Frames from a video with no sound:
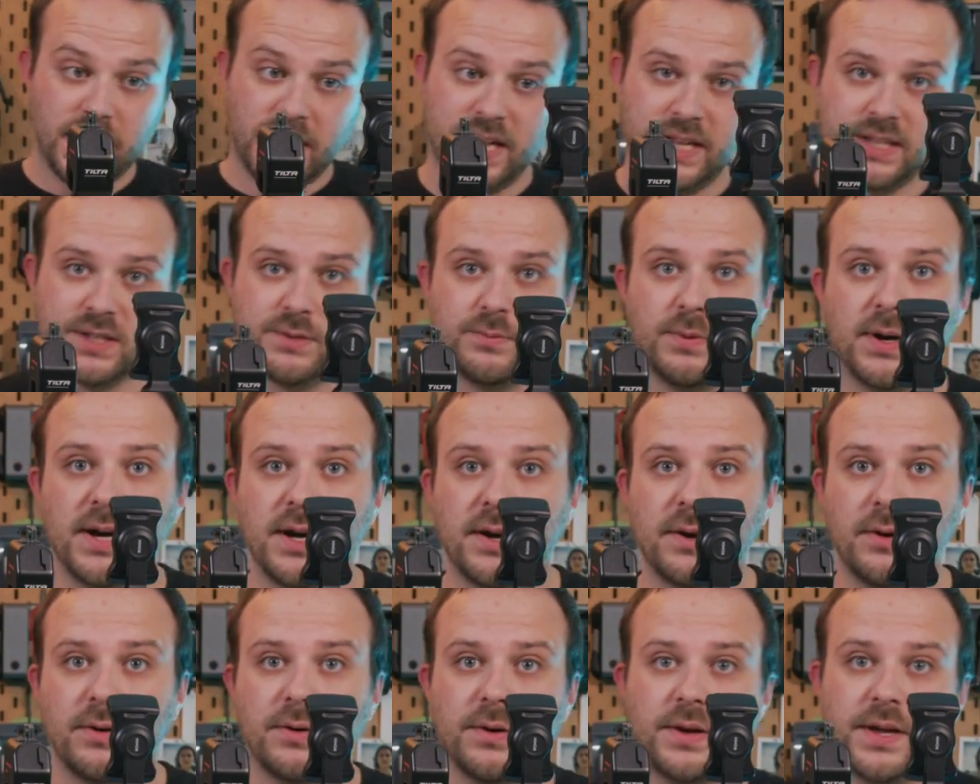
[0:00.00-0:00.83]
as
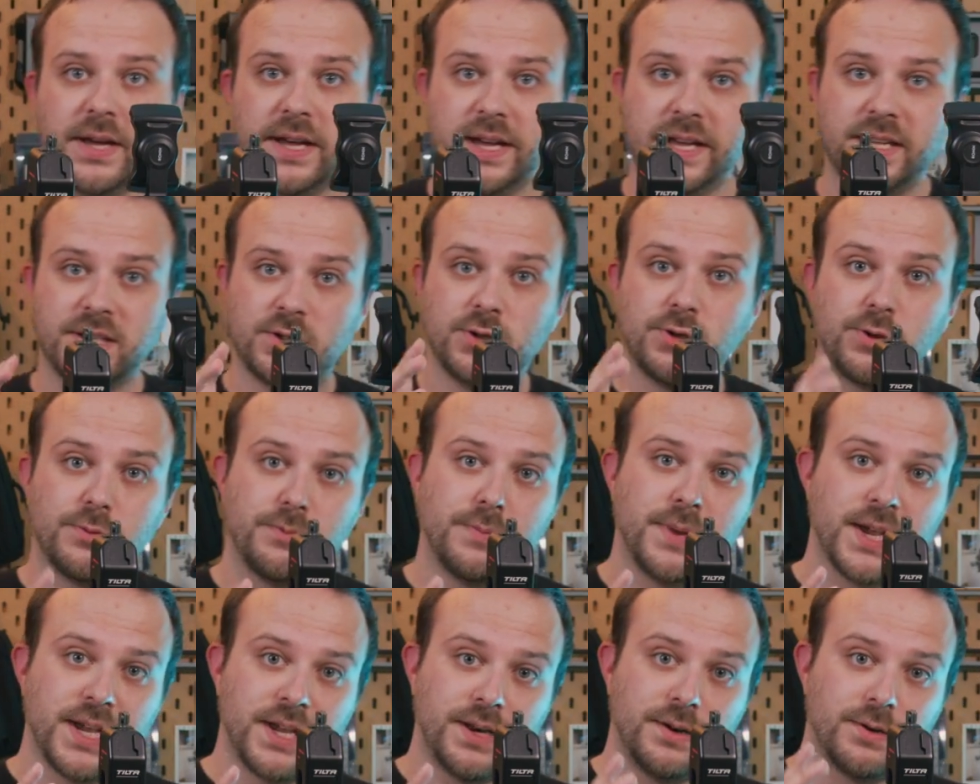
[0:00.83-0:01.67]
well as your
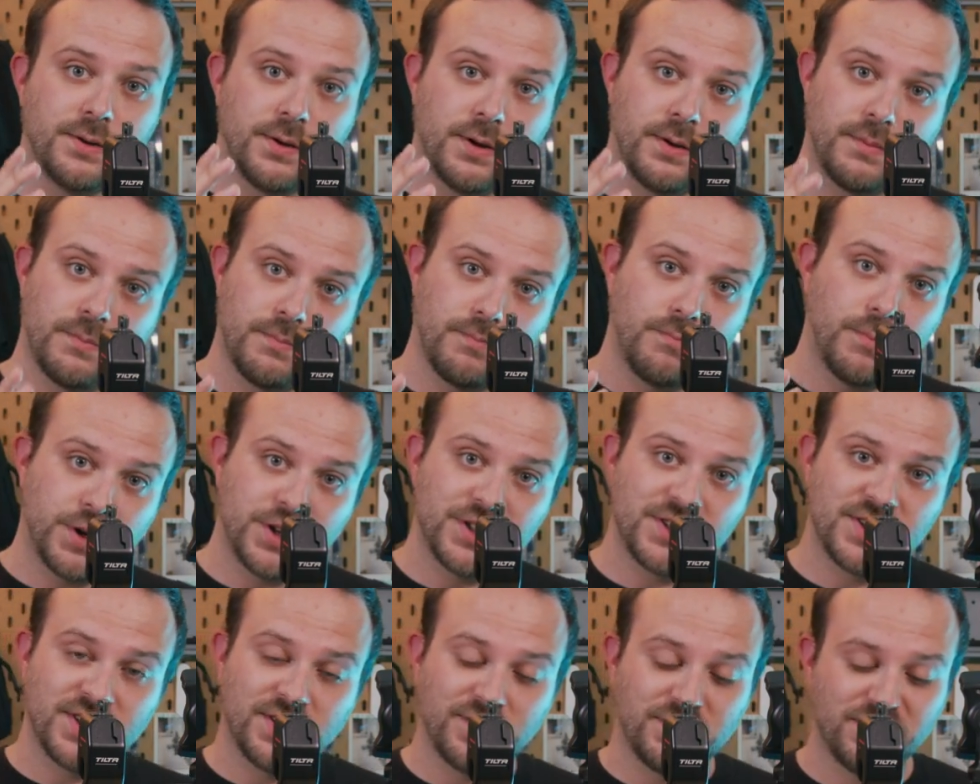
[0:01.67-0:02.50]
main
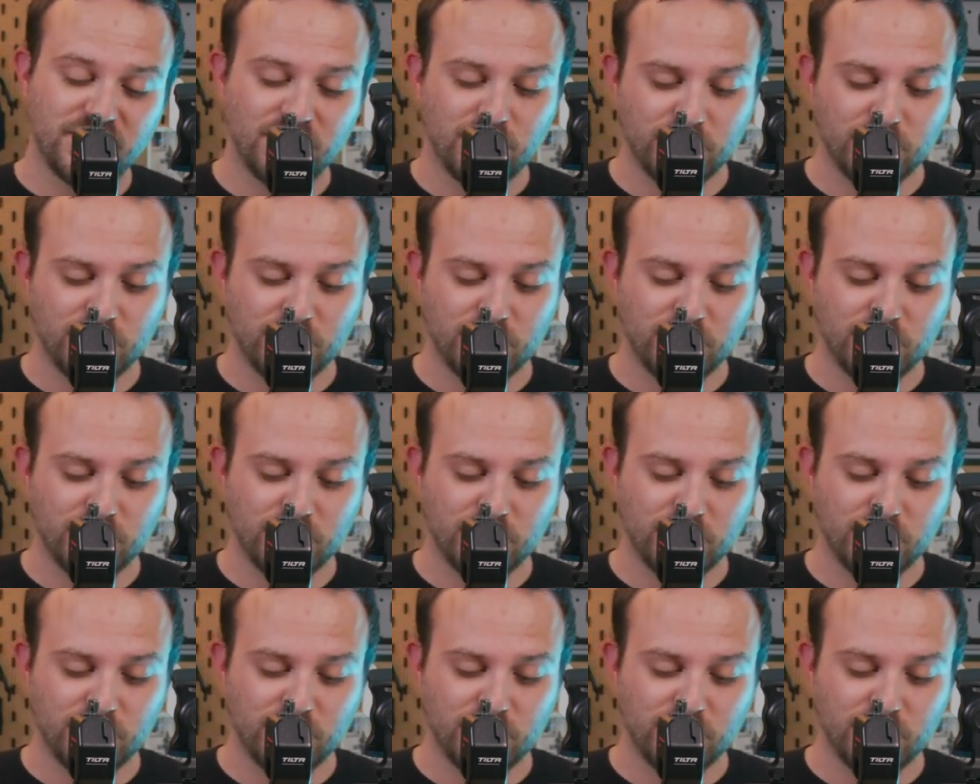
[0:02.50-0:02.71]
monitor, of